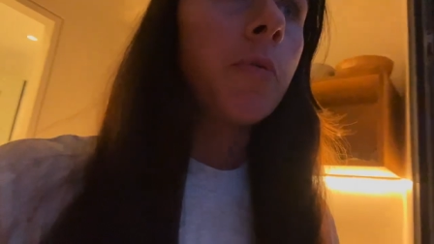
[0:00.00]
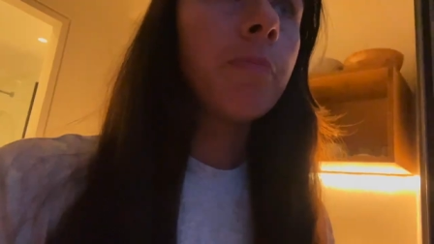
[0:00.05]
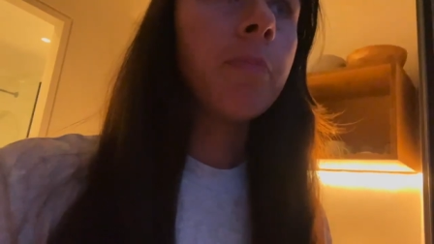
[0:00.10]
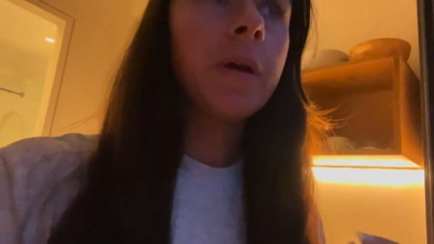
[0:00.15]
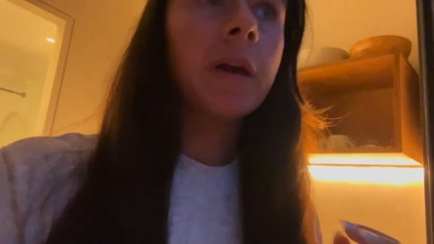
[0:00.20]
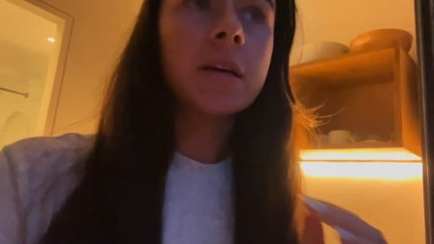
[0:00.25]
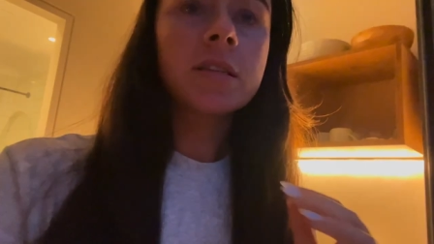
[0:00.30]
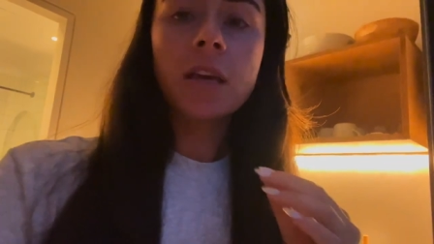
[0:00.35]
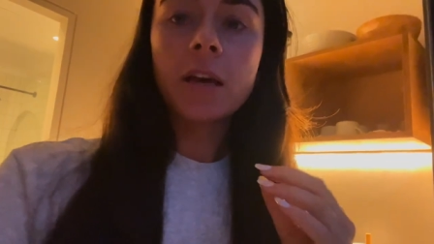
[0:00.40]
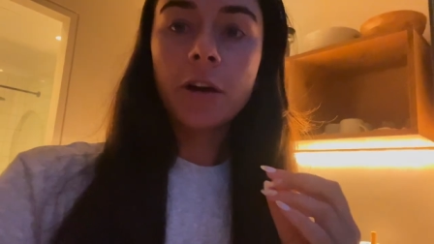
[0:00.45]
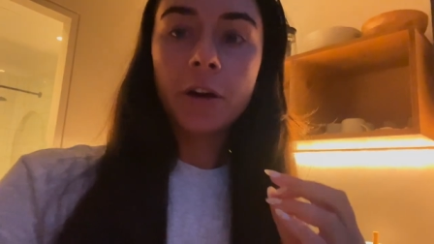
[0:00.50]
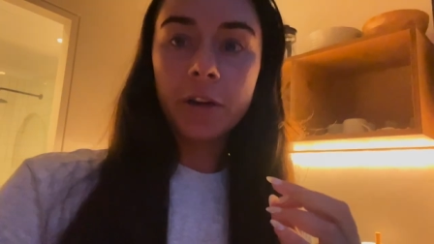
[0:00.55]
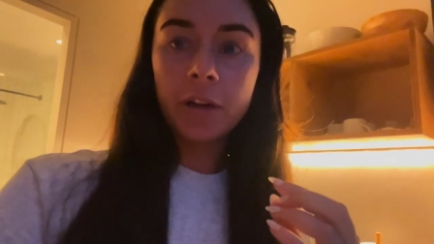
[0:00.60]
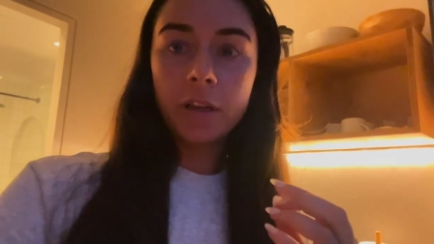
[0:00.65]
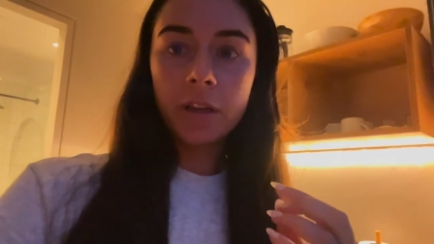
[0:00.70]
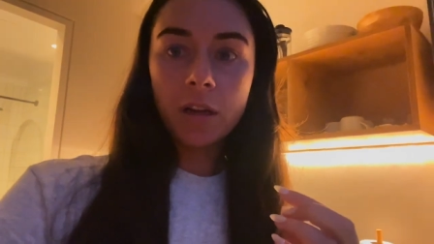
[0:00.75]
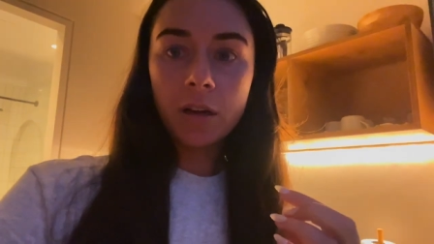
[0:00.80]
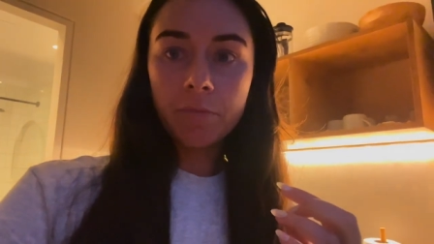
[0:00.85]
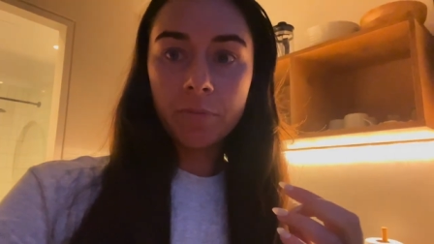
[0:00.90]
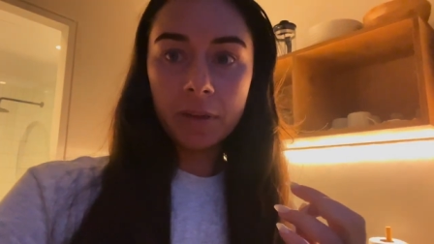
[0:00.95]
because I
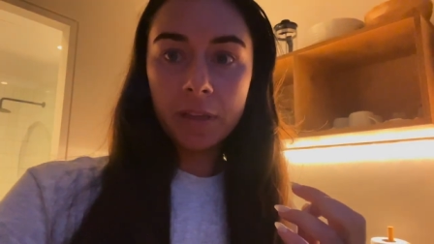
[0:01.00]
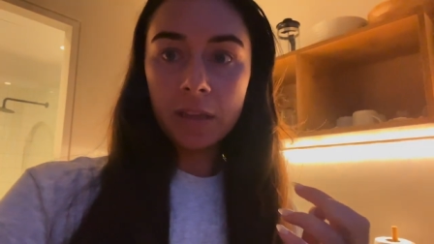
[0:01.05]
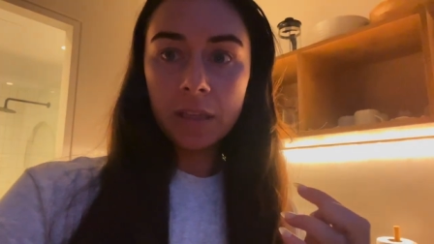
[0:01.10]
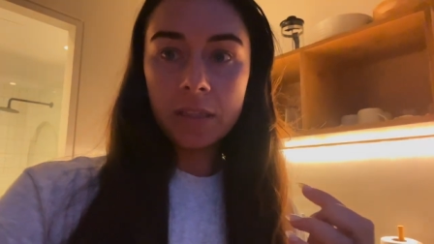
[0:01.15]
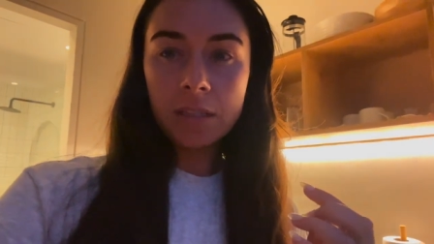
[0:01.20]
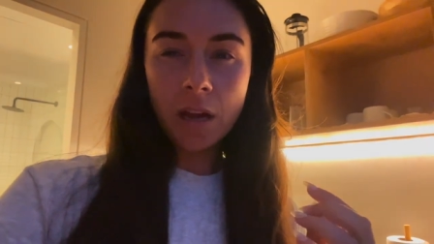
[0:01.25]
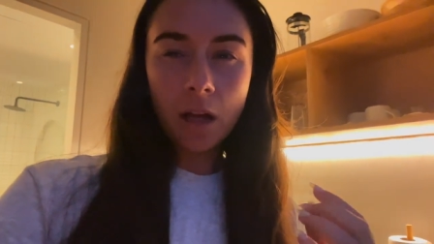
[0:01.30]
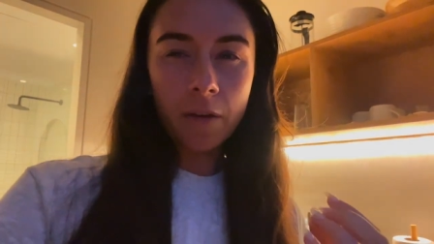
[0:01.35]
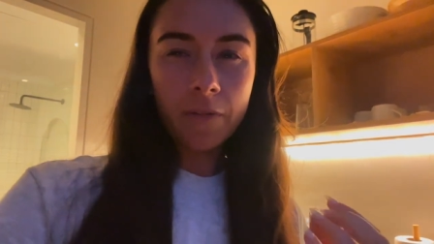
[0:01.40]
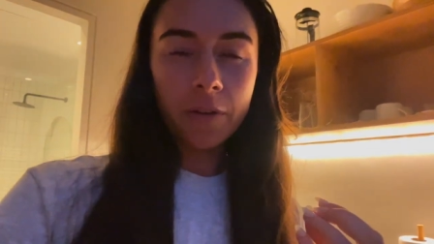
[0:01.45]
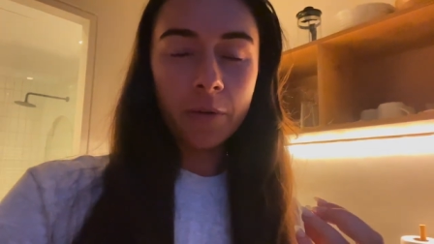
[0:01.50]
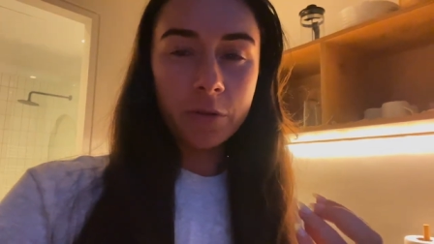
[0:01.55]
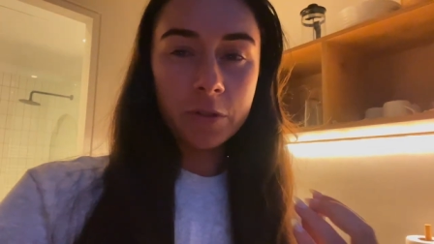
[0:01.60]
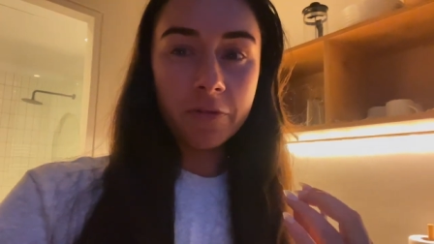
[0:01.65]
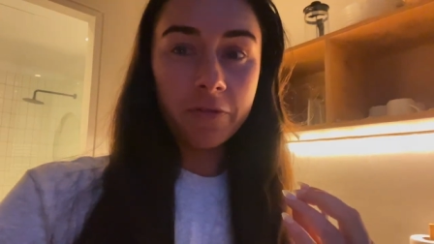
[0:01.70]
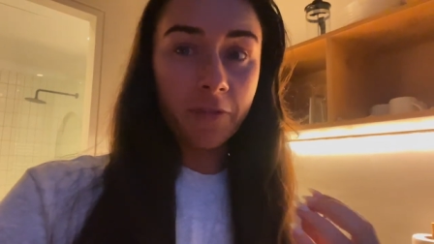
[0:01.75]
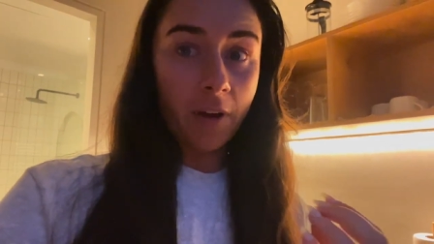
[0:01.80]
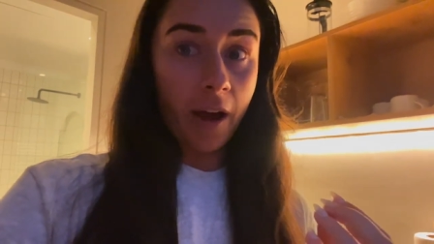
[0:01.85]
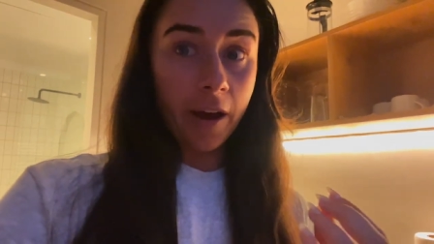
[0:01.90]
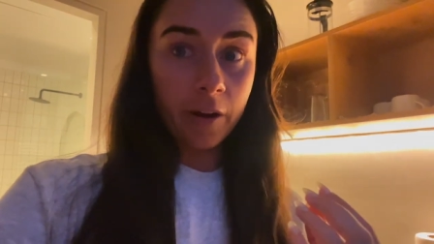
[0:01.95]
couldn't completely tell if it was
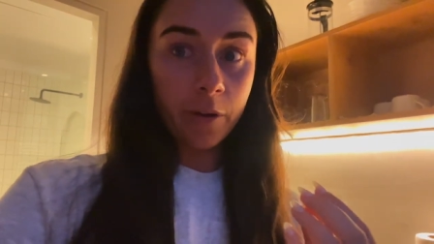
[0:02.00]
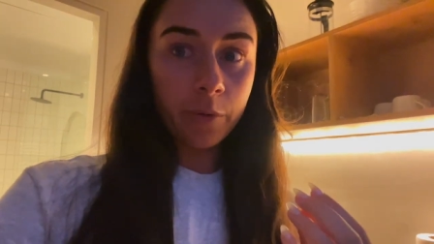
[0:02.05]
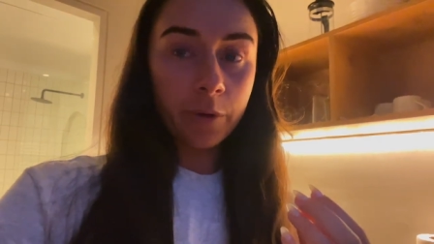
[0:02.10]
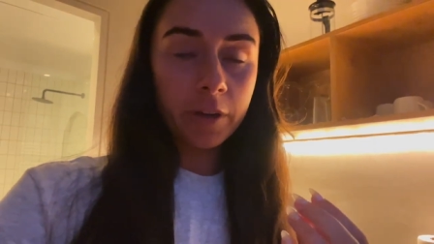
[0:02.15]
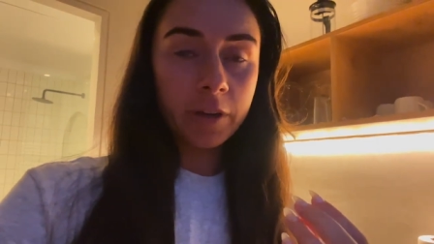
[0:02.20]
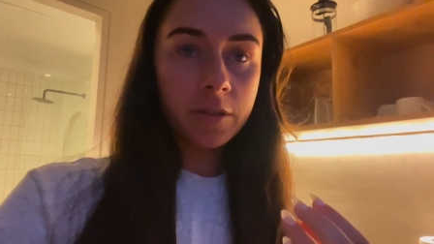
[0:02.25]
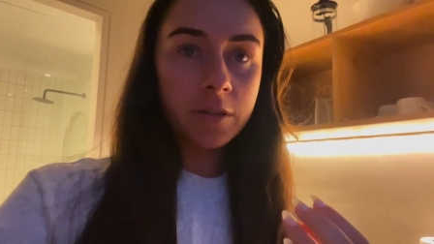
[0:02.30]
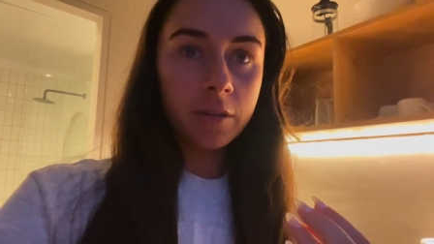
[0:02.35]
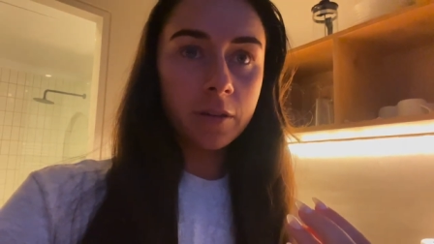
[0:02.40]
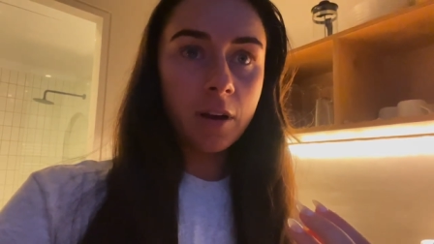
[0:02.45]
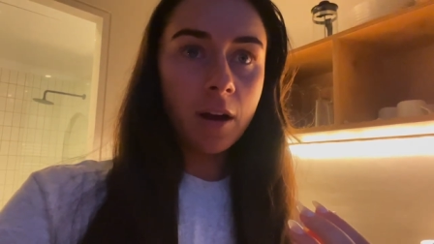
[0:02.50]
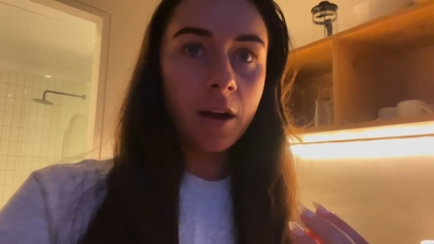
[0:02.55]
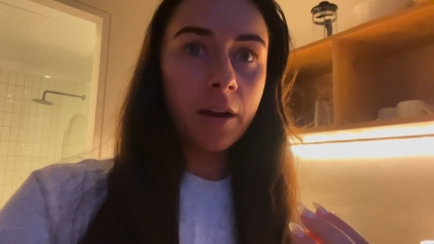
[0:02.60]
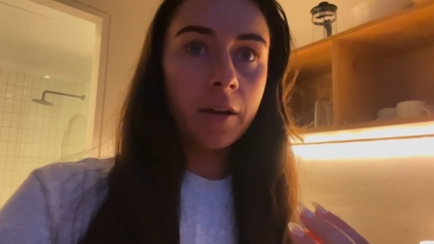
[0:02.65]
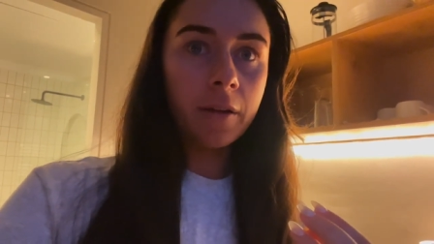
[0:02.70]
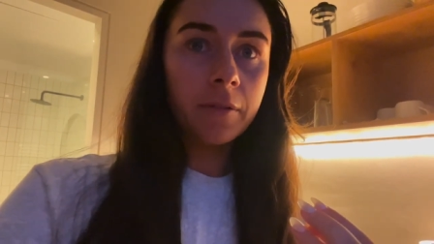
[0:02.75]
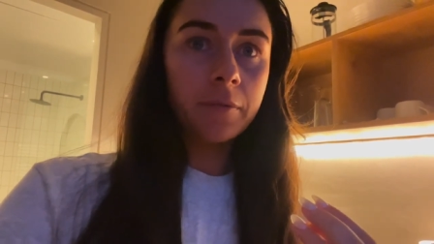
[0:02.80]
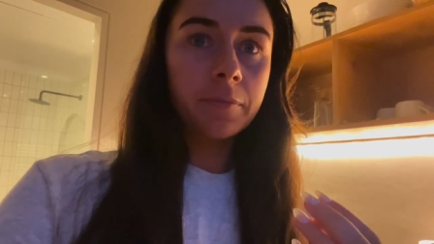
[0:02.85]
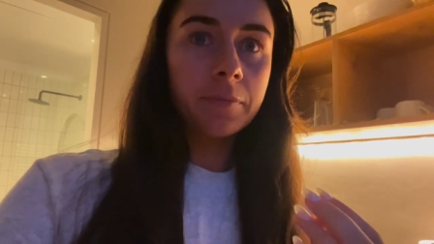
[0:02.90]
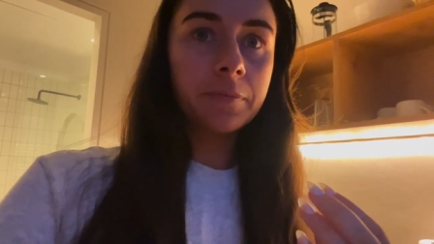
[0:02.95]
fireworks or not.